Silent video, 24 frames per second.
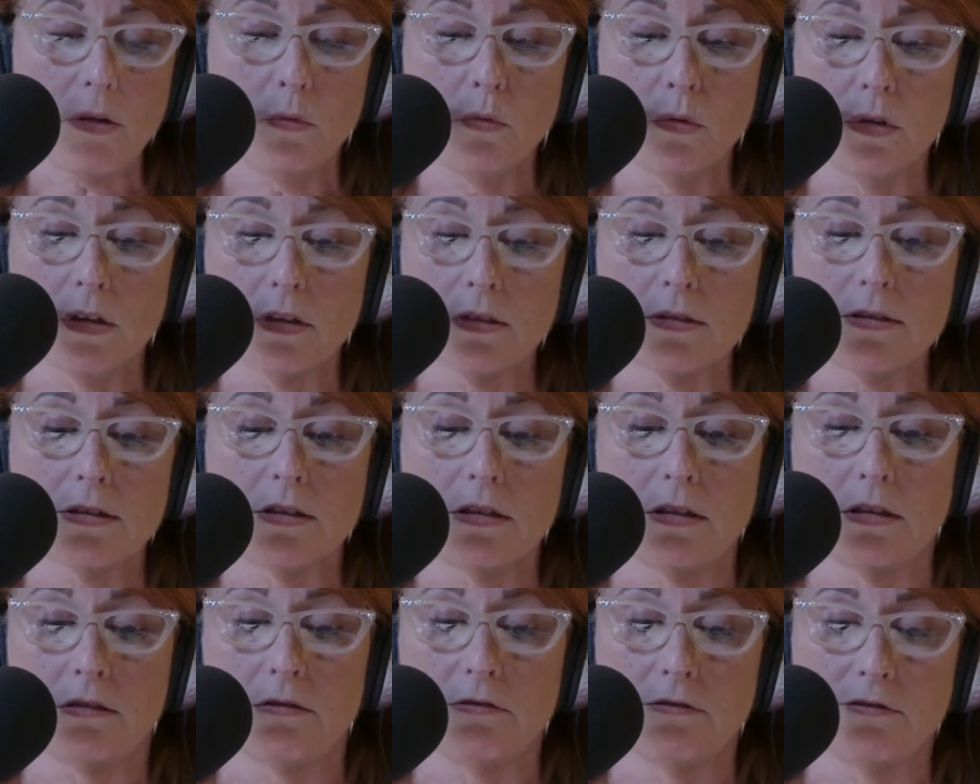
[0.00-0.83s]
works
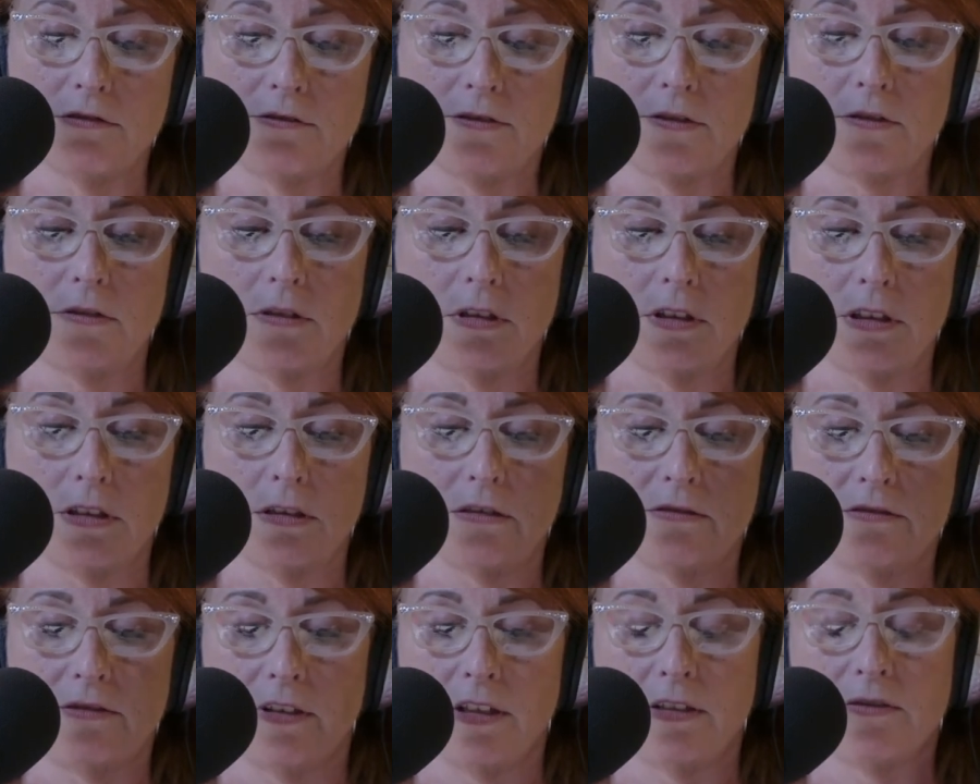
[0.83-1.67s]
and
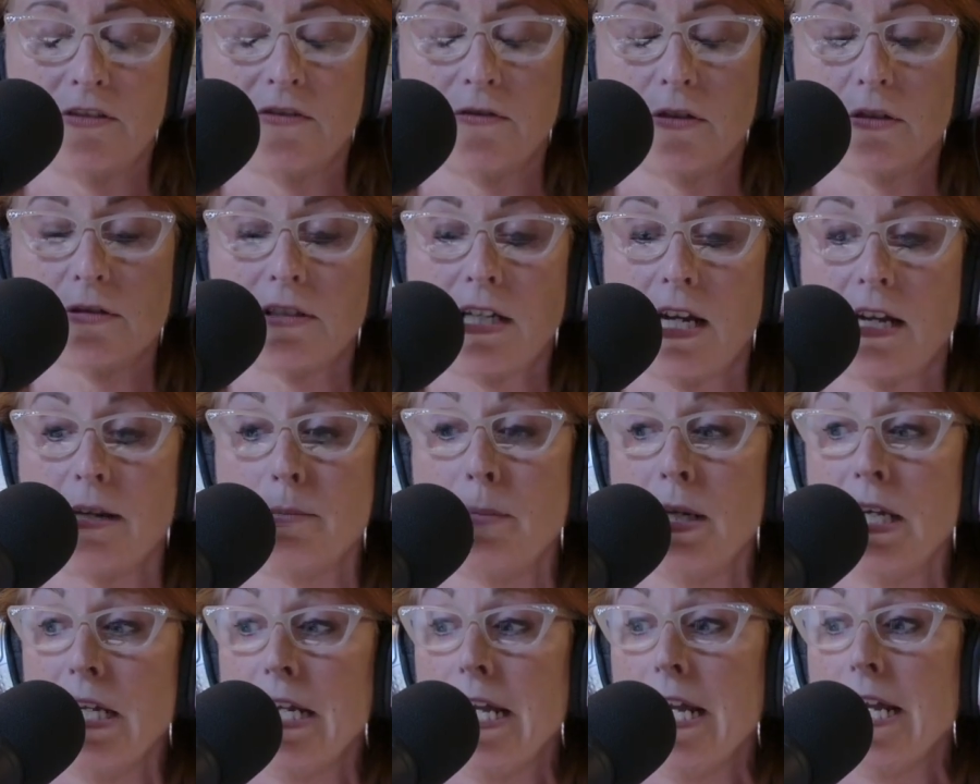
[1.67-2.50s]
lives full
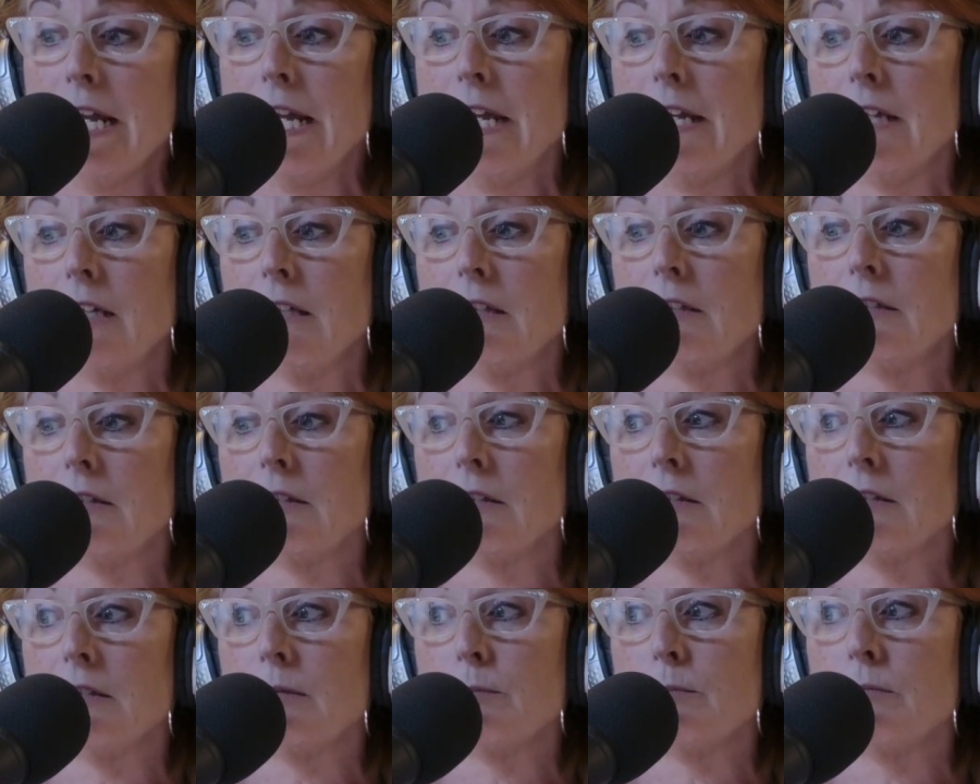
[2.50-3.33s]
time, and
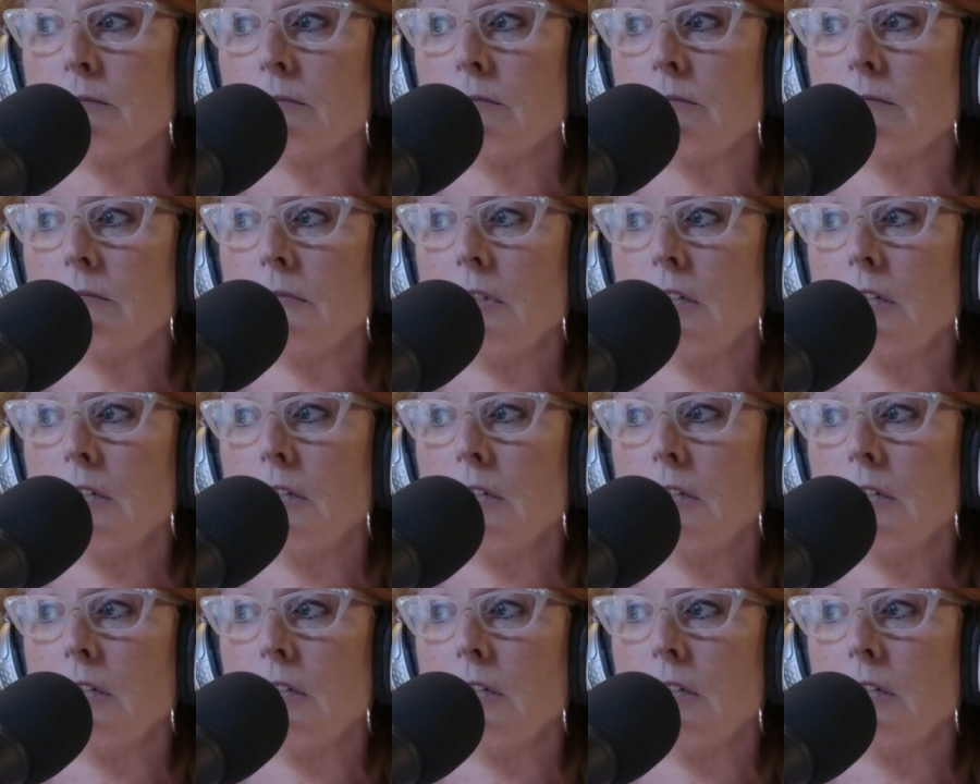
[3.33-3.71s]
I'm